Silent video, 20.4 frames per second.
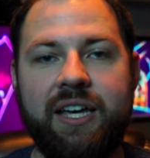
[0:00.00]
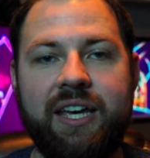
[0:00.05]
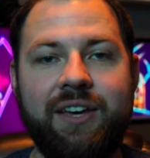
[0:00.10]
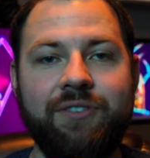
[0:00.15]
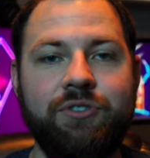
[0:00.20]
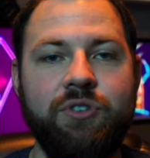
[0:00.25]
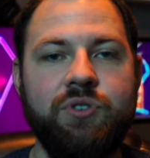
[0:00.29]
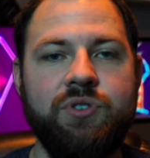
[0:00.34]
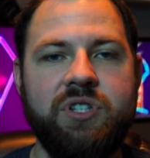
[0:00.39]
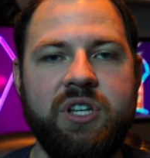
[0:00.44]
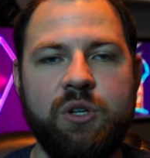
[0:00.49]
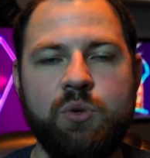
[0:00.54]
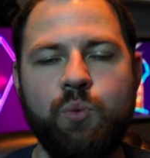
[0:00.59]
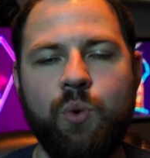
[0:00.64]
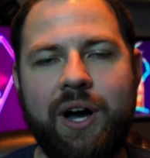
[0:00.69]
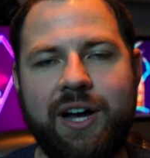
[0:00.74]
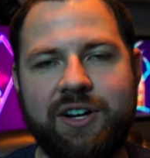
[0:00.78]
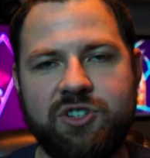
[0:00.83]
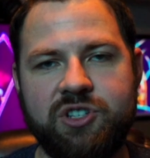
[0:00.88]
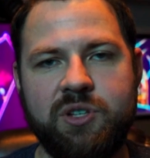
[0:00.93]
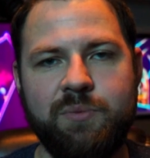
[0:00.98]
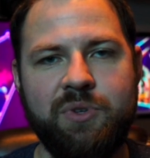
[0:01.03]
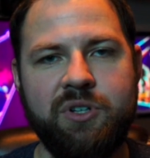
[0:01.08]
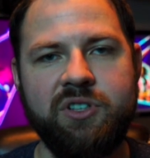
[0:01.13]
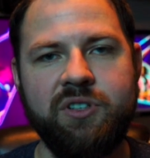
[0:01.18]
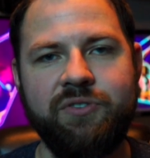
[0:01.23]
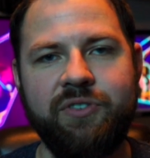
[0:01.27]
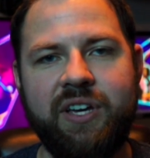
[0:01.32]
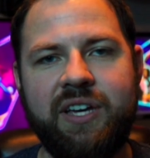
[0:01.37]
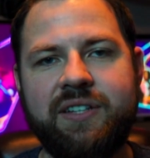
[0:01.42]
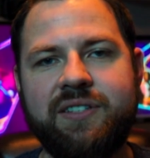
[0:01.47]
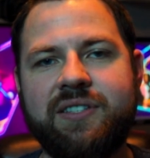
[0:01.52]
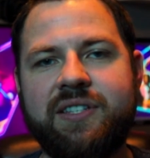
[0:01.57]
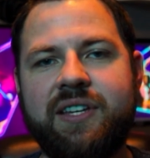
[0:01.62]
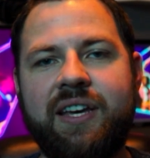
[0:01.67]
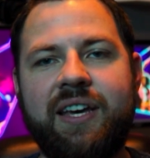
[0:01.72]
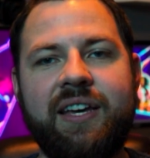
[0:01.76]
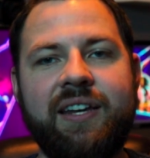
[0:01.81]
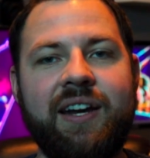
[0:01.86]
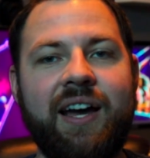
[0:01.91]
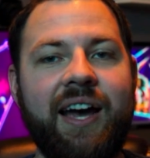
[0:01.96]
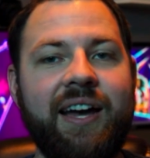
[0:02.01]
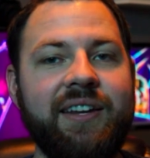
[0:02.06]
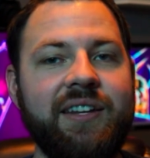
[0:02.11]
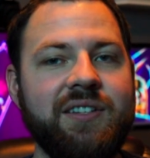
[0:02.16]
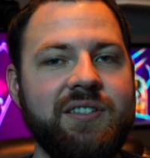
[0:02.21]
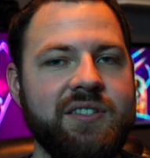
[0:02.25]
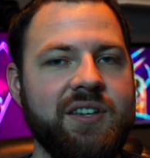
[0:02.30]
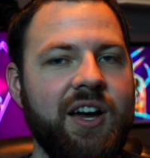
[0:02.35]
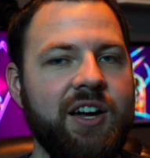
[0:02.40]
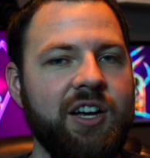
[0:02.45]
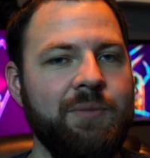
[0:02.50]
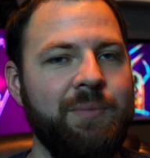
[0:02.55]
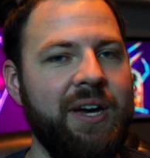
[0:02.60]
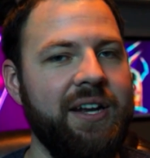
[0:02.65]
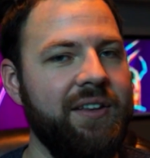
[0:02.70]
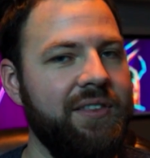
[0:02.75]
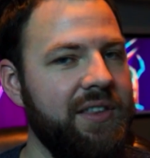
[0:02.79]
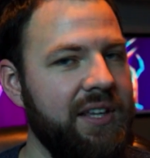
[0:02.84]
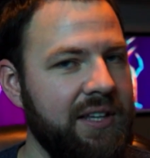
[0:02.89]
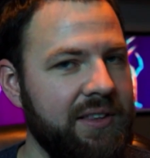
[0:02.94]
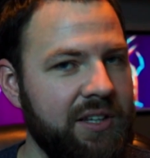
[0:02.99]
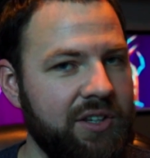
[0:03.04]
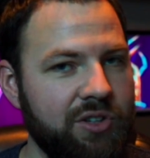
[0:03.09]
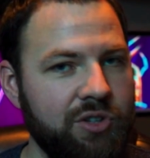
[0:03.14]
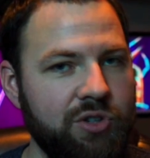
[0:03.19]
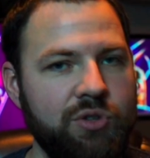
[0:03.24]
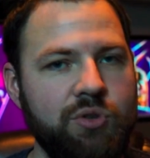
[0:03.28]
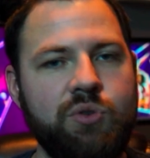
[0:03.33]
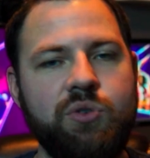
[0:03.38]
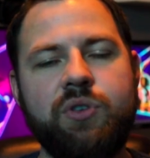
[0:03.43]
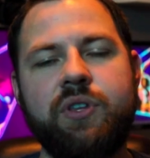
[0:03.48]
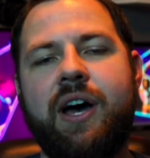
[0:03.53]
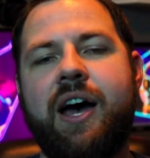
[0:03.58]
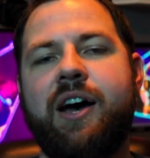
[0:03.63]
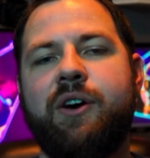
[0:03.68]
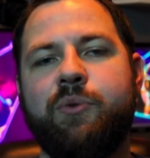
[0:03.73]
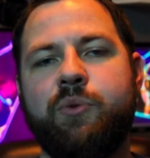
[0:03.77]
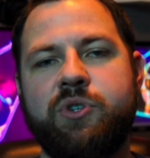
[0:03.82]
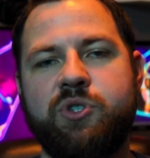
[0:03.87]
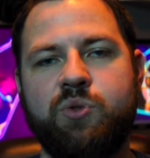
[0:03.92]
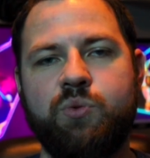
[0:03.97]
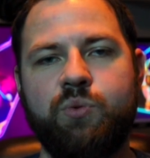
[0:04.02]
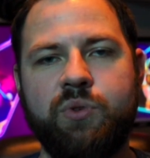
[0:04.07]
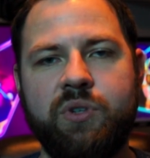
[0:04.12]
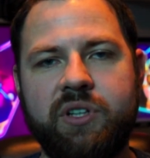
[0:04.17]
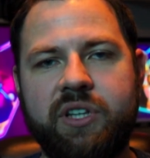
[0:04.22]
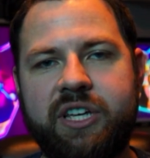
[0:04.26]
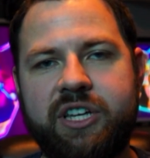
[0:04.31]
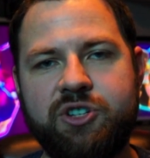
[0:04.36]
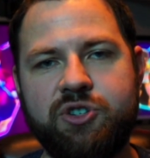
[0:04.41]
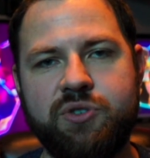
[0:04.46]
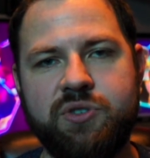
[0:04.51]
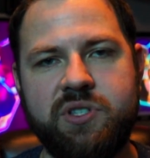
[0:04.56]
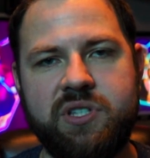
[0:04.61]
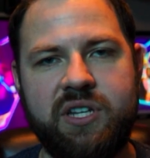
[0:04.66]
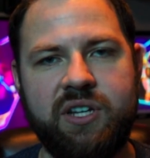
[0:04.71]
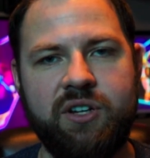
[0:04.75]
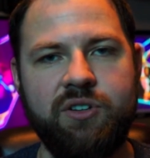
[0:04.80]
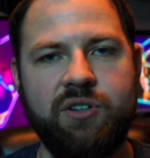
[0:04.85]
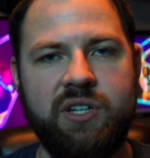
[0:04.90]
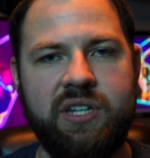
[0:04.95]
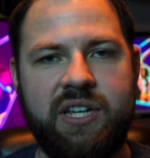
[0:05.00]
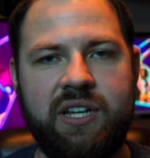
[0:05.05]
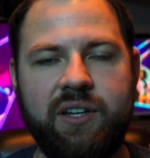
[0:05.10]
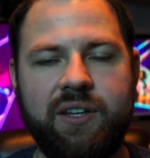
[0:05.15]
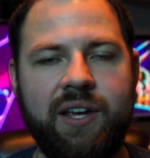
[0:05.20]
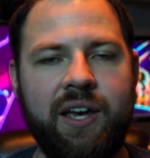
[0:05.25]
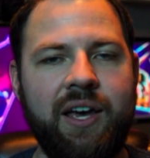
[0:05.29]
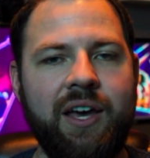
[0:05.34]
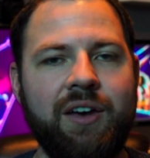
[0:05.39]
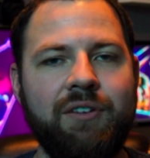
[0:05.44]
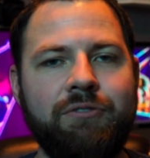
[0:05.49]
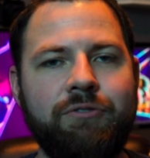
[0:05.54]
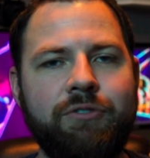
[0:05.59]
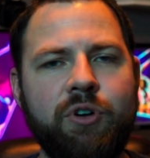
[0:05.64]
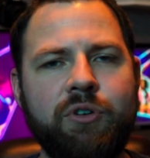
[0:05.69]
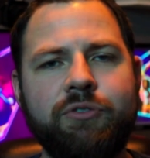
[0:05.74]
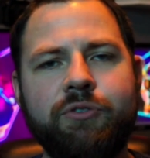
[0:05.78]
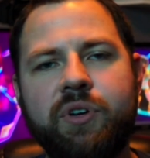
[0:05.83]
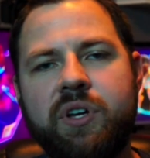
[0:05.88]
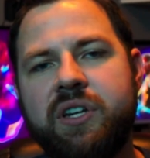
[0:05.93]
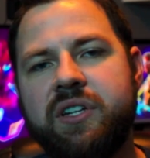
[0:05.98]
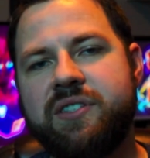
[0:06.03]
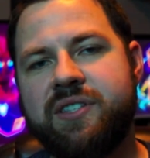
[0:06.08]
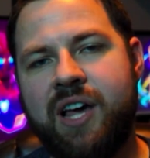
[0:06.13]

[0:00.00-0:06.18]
If you did watch the build event and I didn't talk about a thing that you thought was really interesting or neat, feel free to